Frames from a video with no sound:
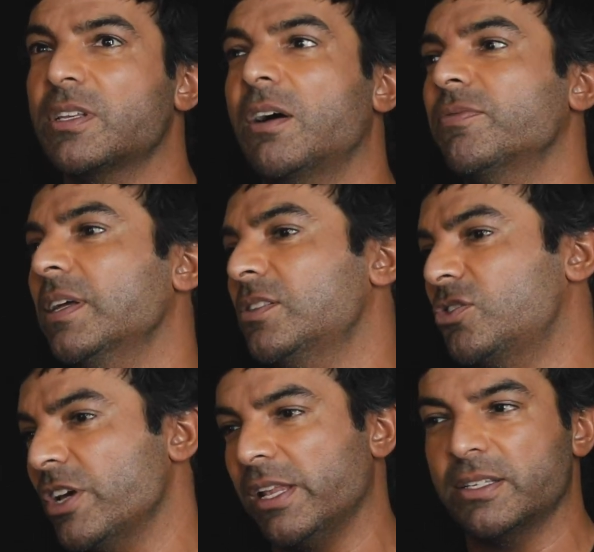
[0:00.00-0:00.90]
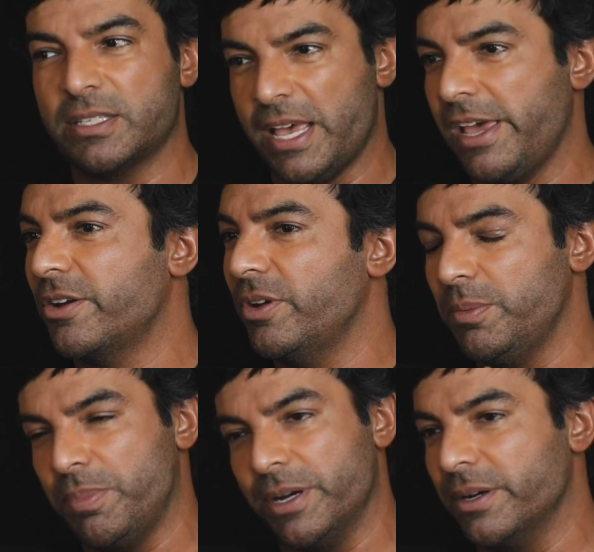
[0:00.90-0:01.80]
self that's jealous,
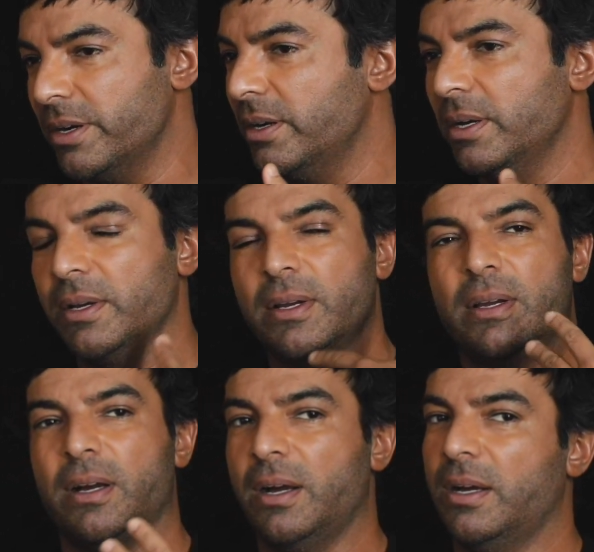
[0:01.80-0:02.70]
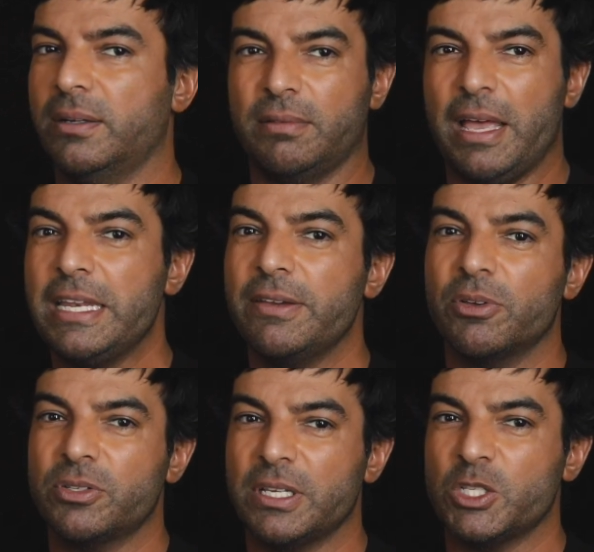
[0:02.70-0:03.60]
angry, bitter, any of
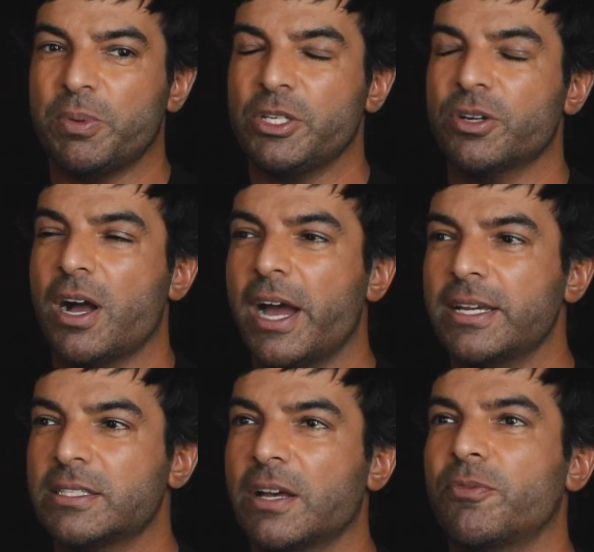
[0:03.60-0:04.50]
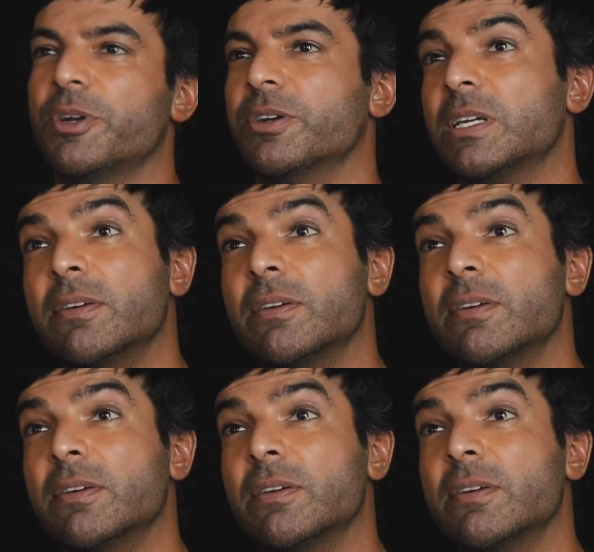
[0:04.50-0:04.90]
those things, but your highest self where you're